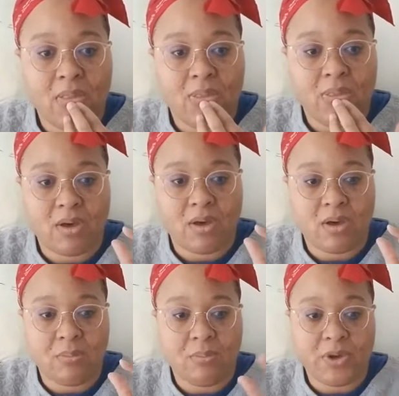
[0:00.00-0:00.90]
the
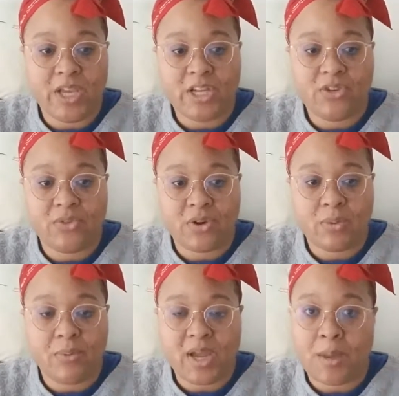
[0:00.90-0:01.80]
bridge for
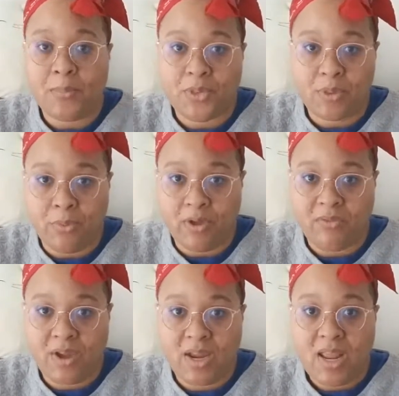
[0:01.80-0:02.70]
Break Up With Your
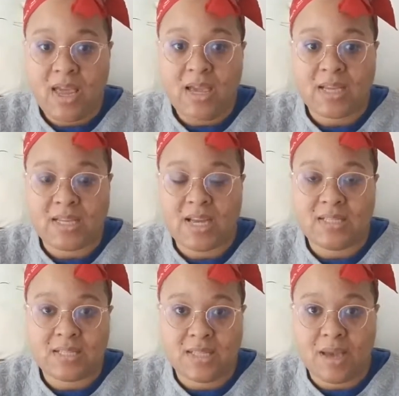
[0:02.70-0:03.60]
Boyfriend contains
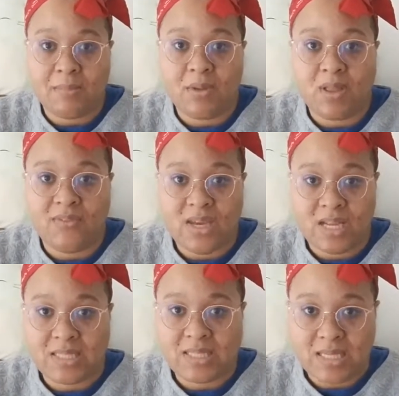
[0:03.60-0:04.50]
a sample of an
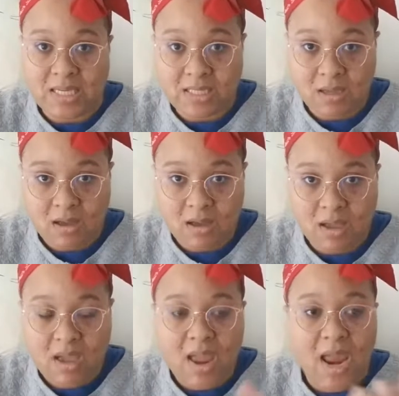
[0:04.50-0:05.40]
NSYNC song,
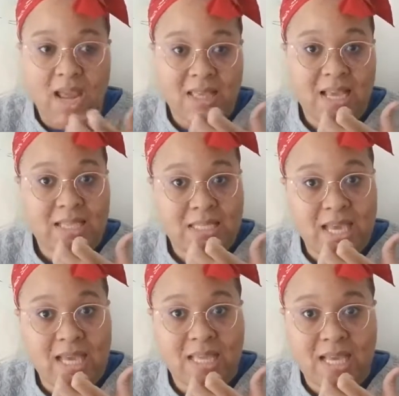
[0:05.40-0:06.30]
and they
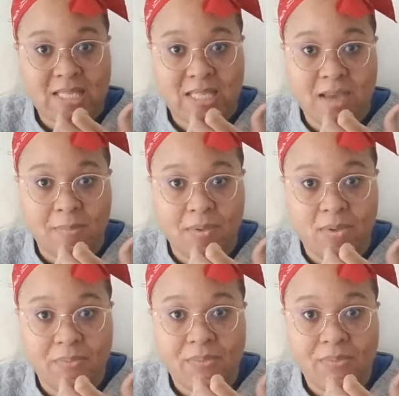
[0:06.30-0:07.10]
sang that sample.